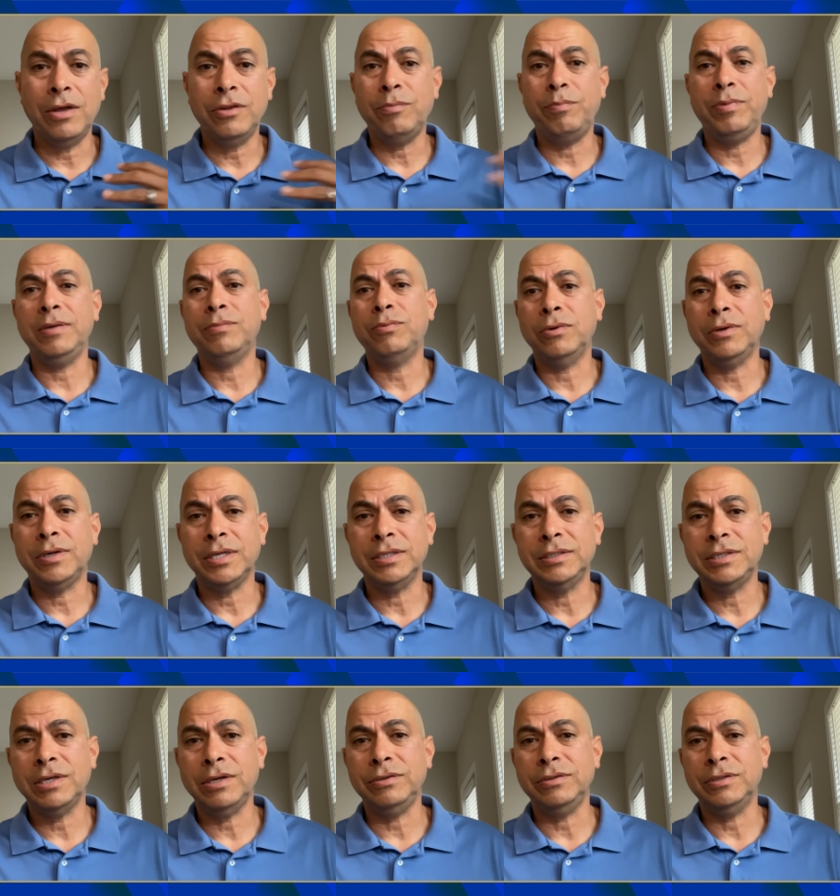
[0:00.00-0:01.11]
Other people
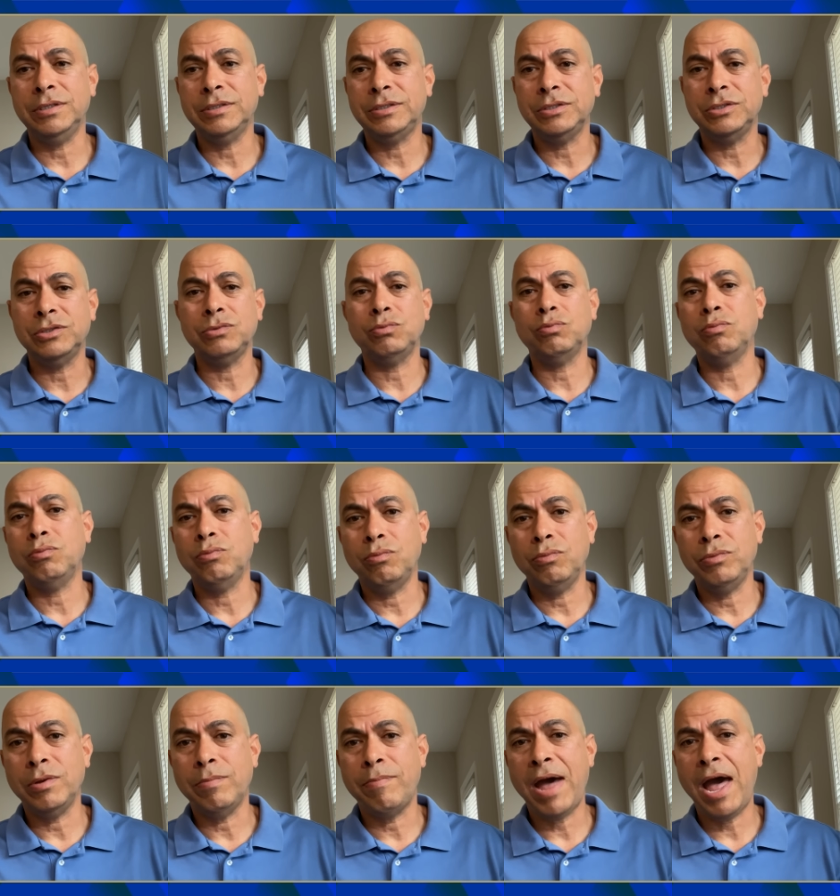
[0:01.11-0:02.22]
can tell you, this is
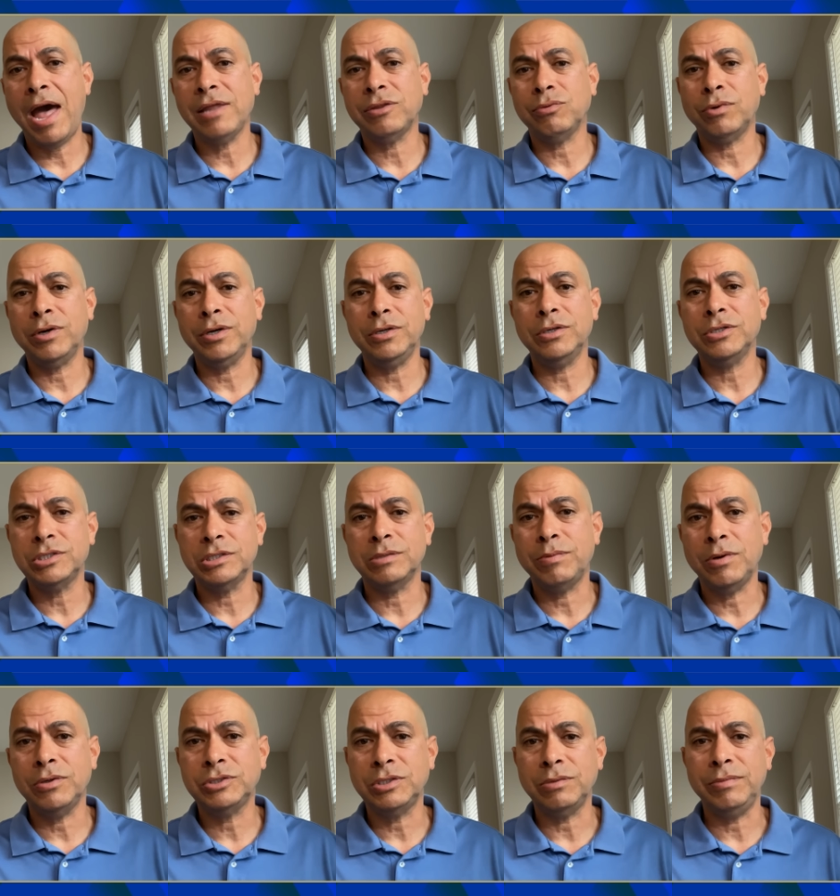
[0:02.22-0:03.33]
the path where you're
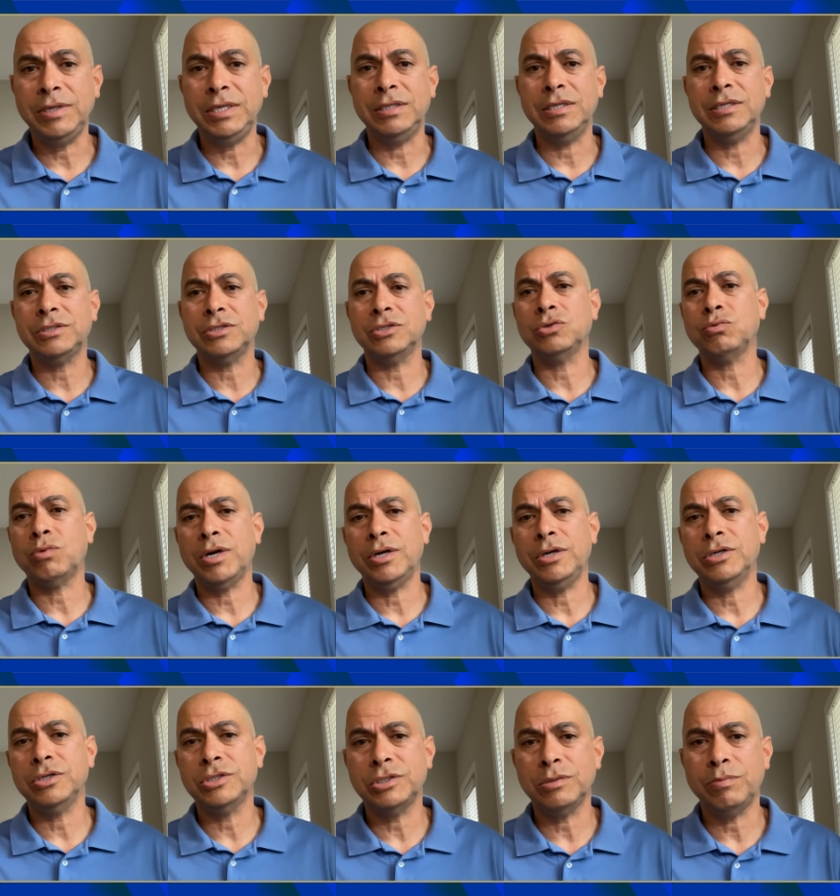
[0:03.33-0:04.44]
supposed to be. This is where
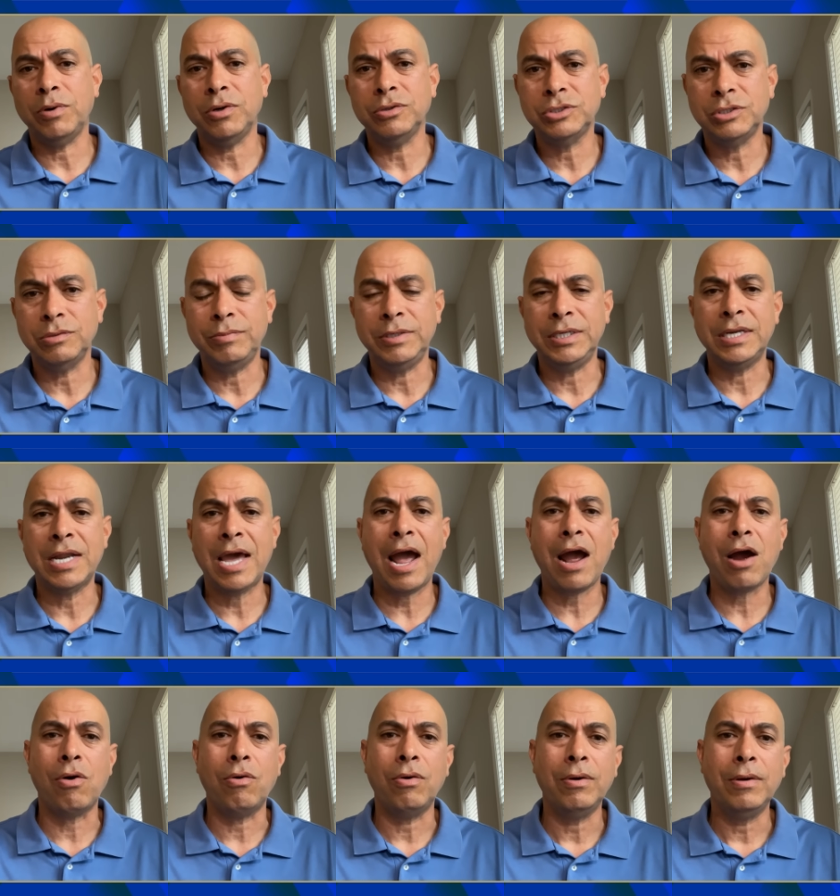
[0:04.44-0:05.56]
you're supposed to be
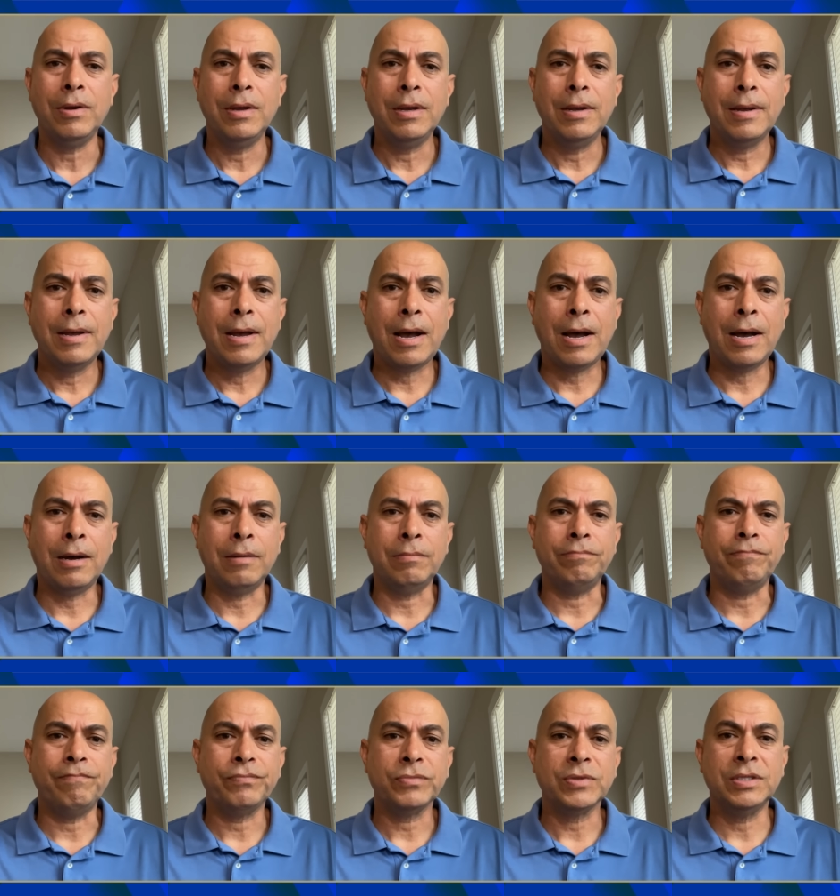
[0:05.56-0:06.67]
now.
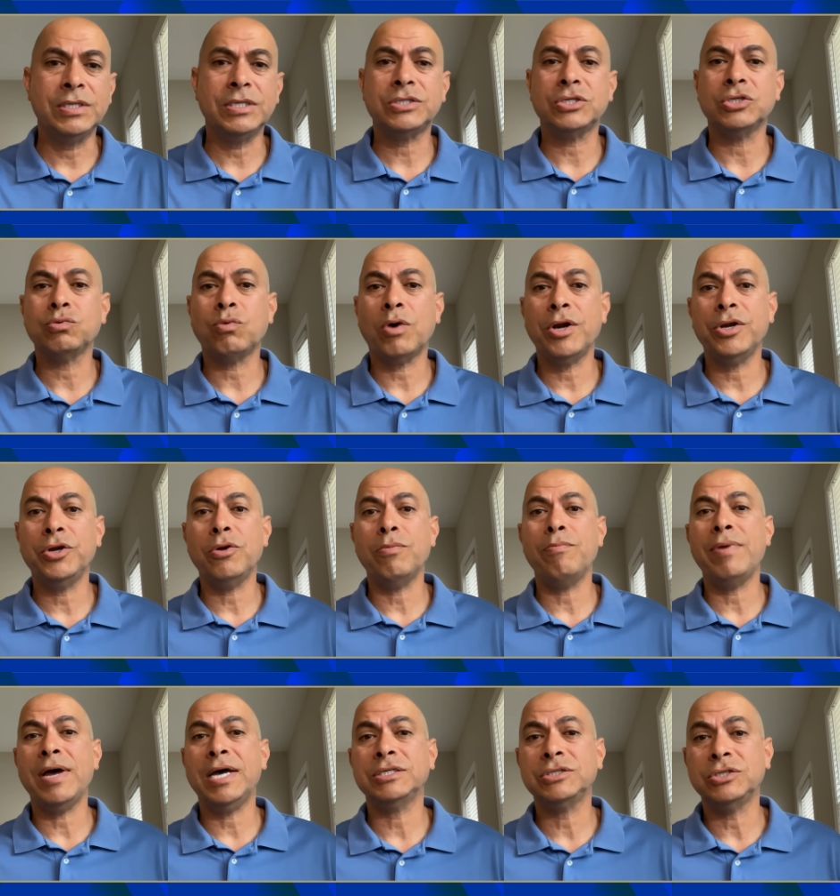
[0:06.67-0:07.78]
This is where you're
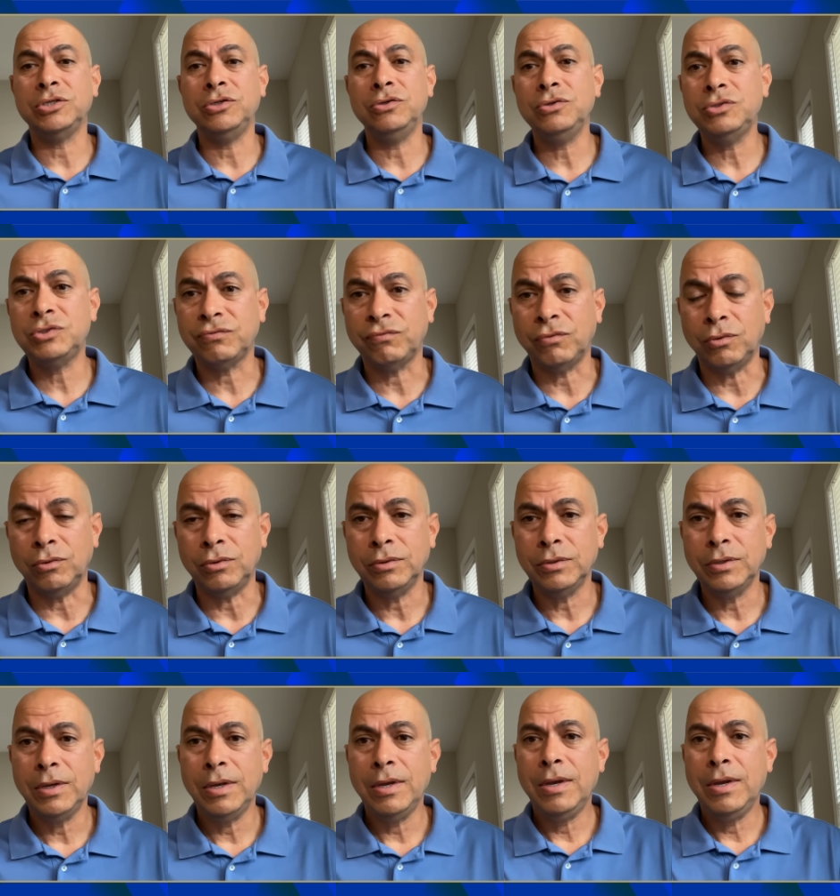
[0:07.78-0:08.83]
best useful.